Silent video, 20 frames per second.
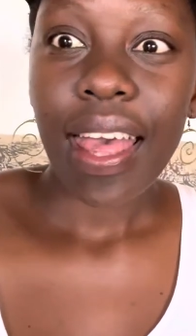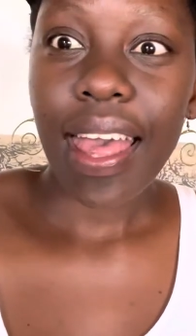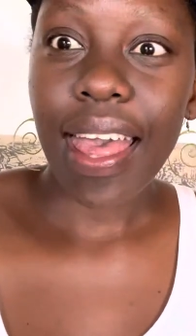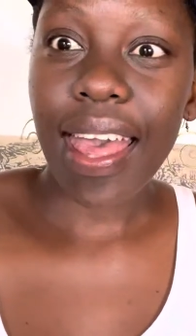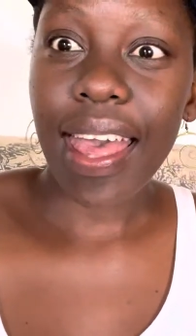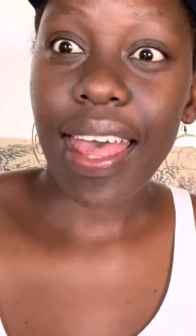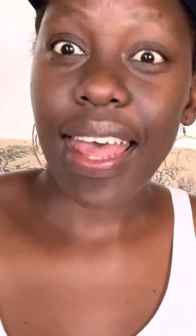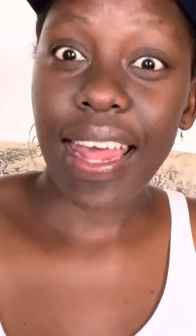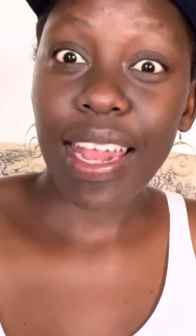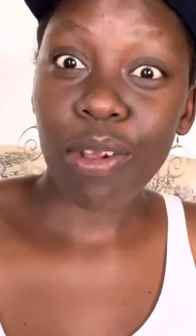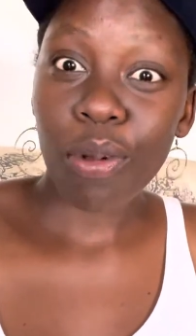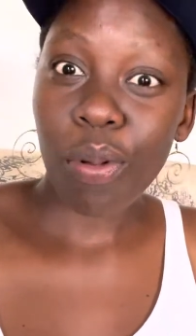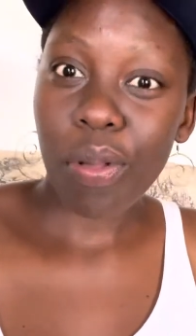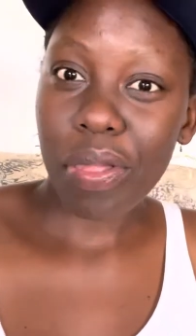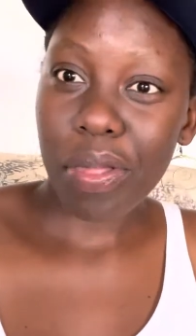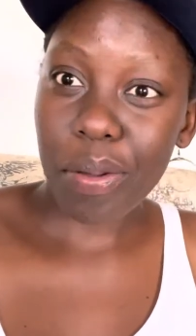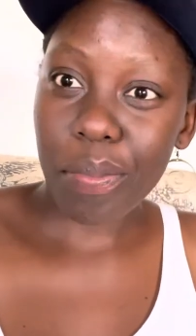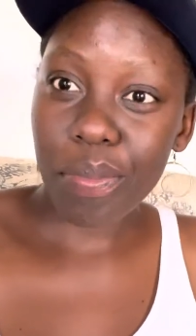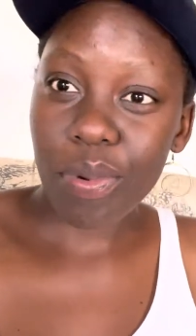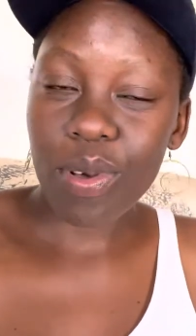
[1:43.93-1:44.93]
And all
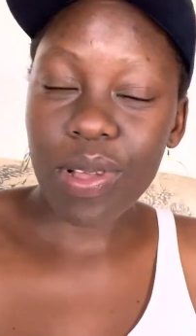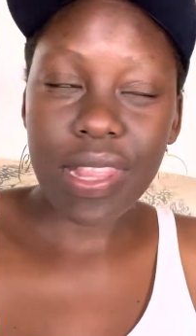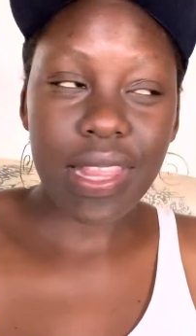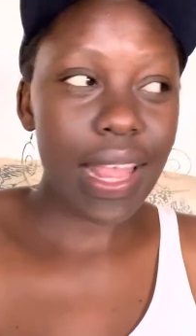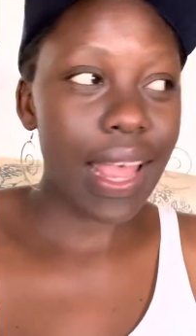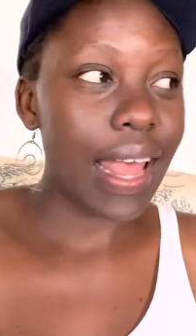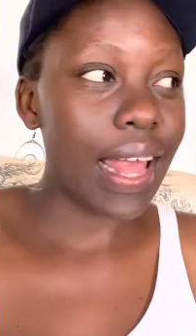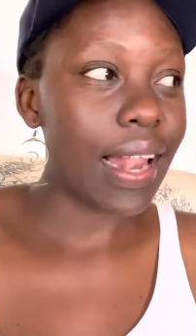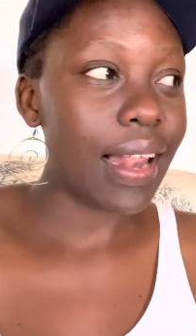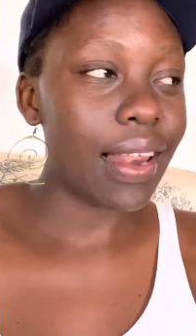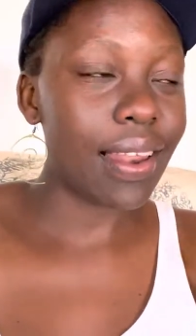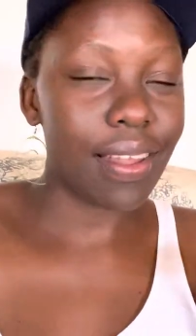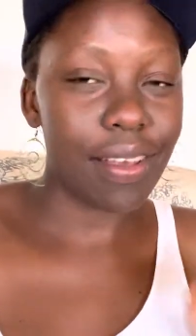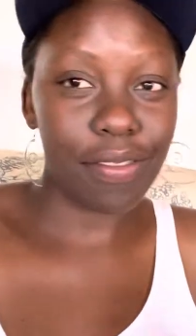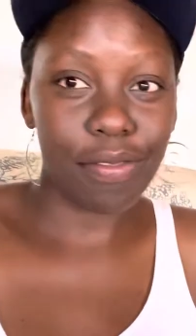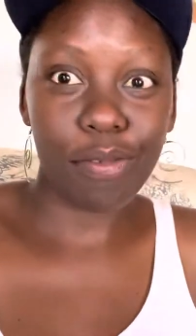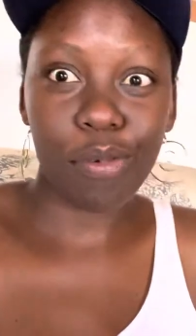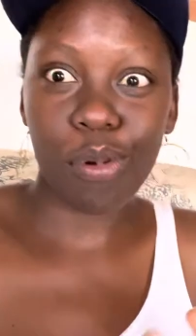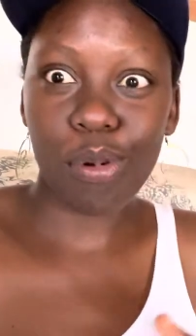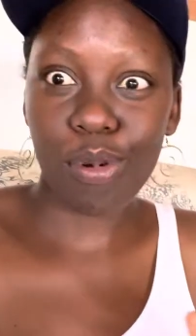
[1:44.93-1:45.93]
the books, I
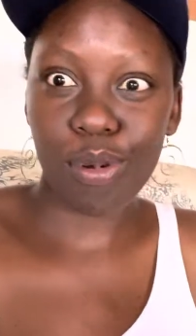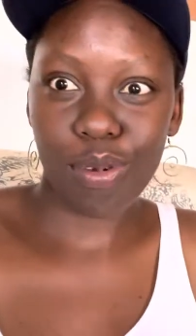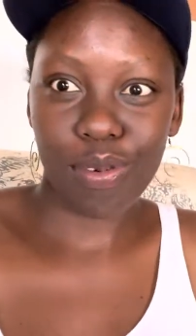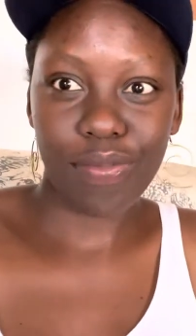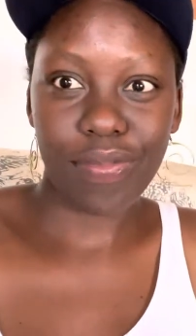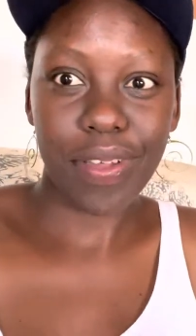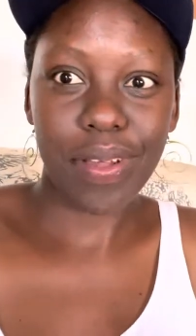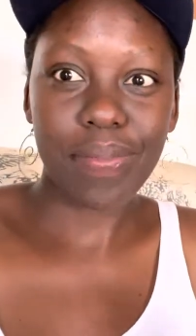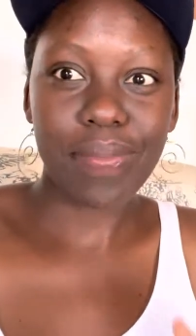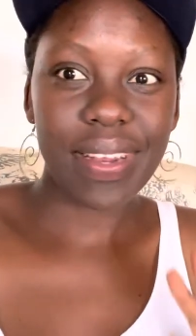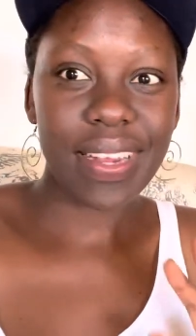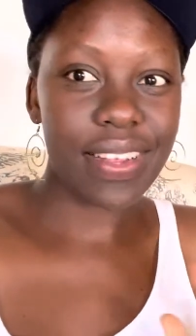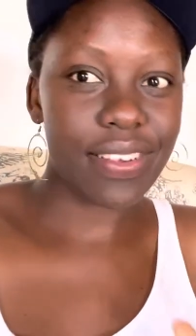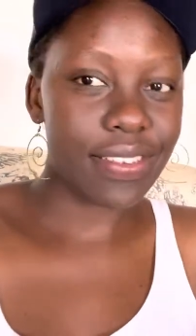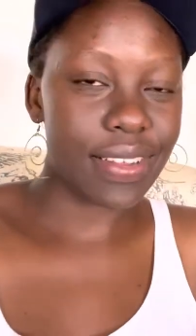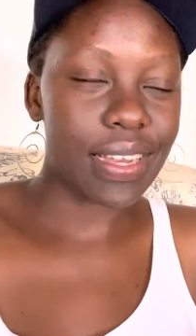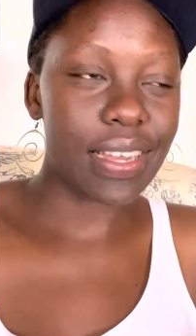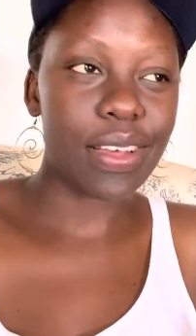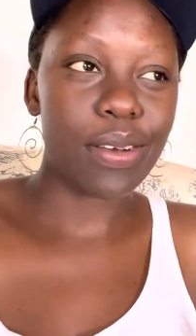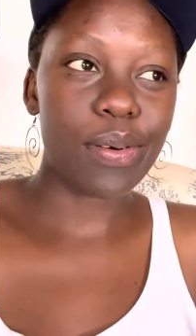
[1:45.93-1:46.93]
love all of them,
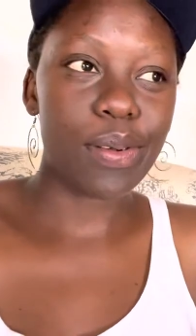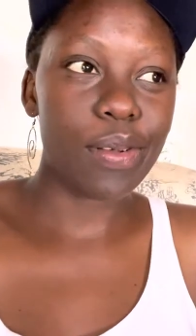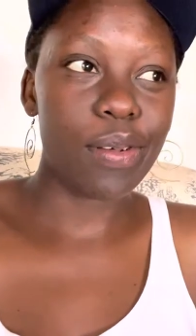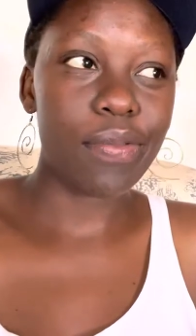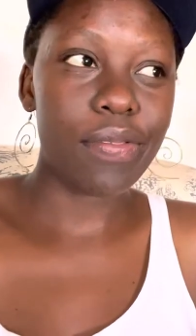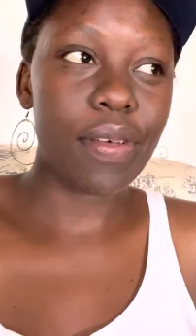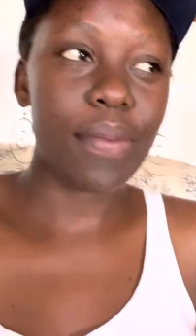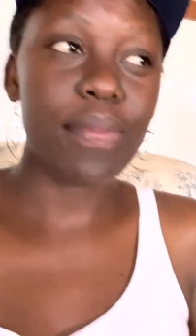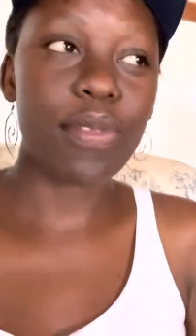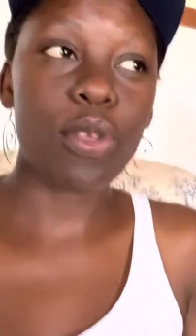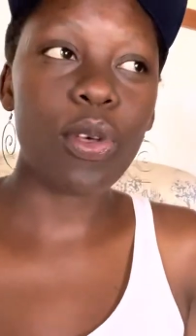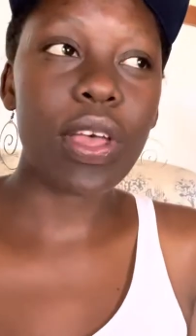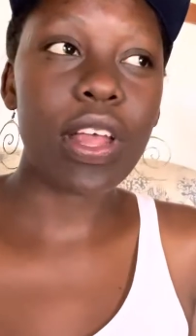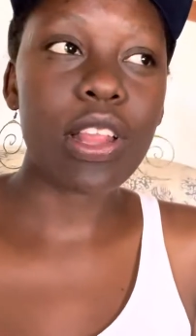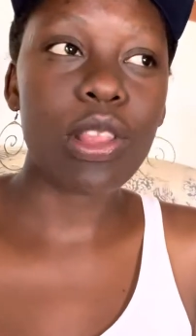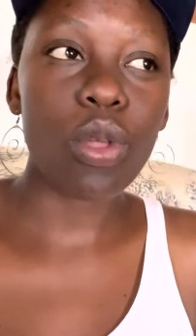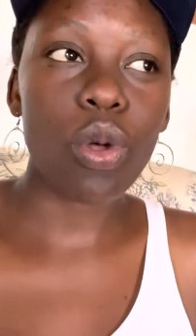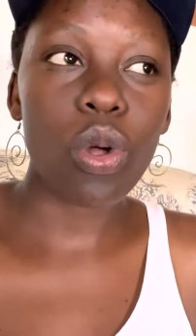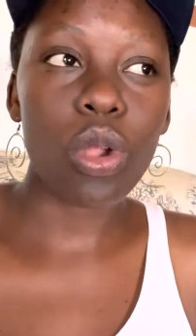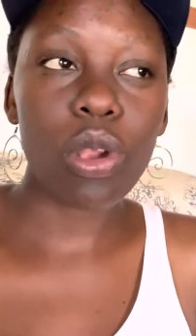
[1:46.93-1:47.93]
literally all of them. So
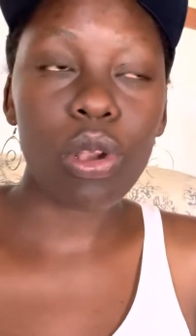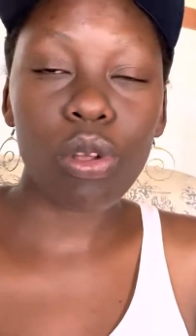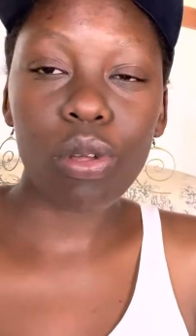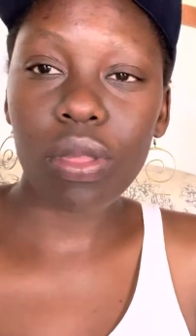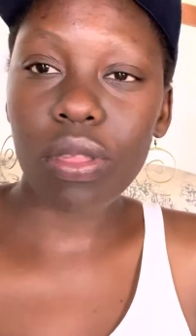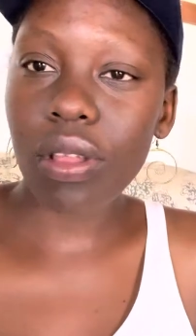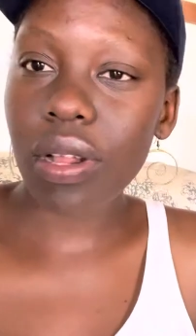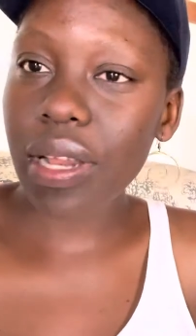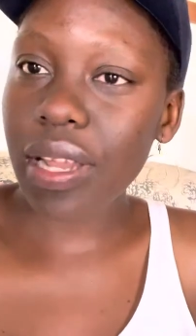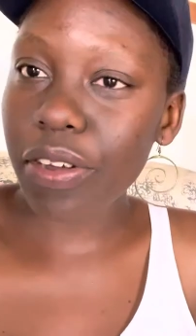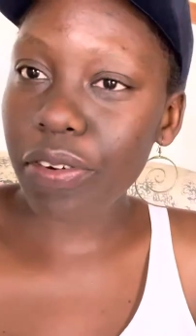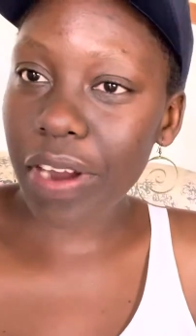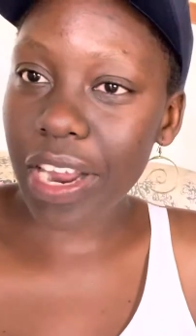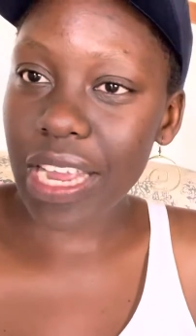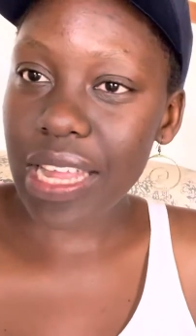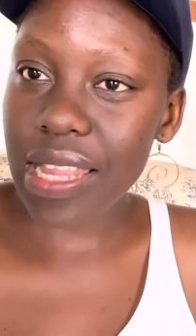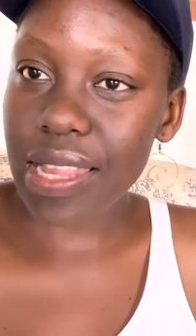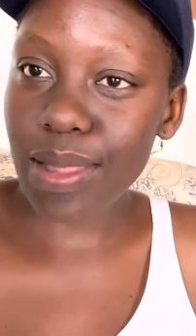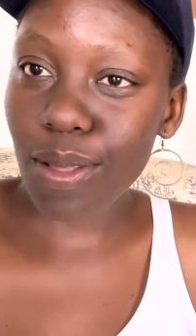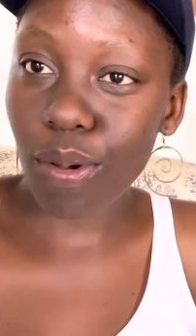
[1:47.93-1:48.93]
it's on Luthuli
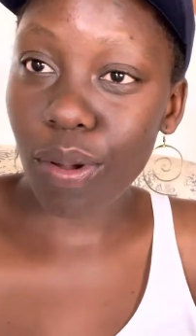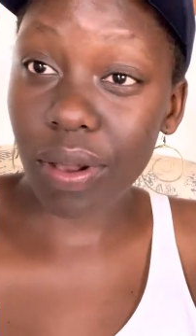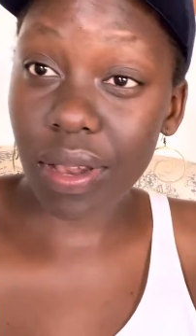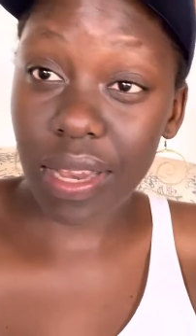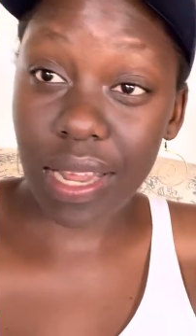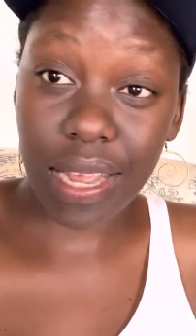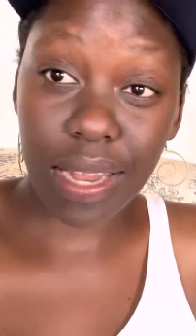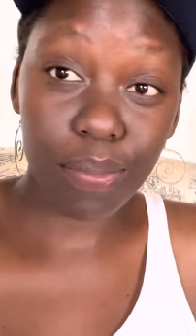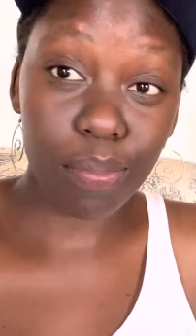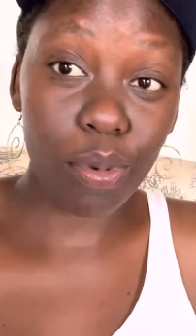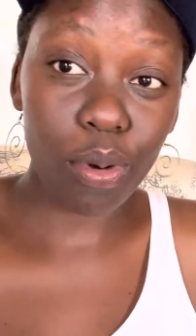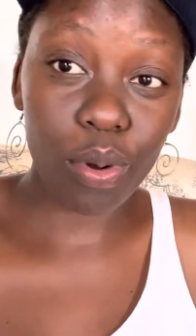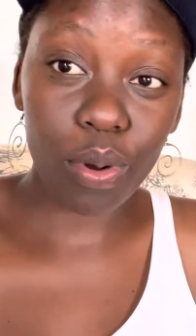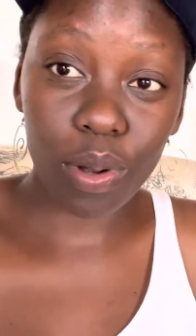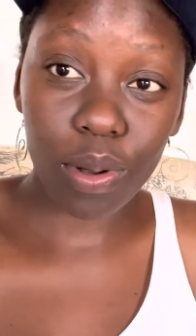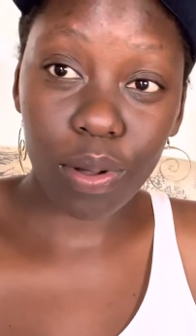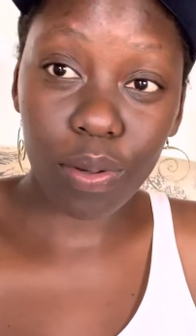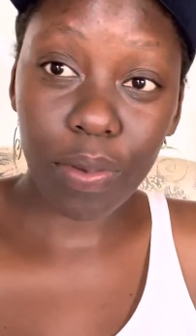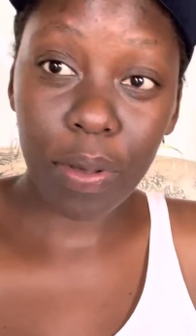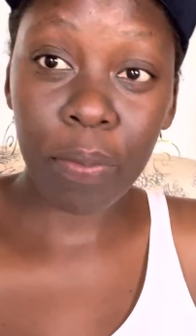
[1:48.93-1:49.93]
Rice in
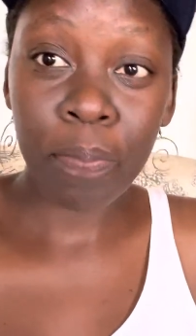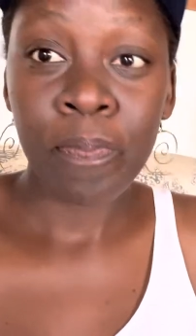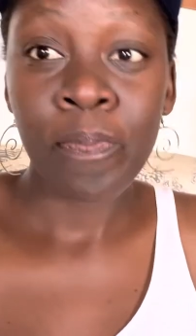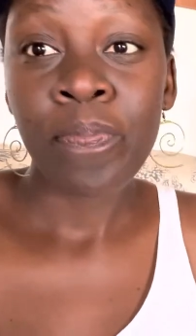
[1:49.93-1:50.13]
Bugolobi.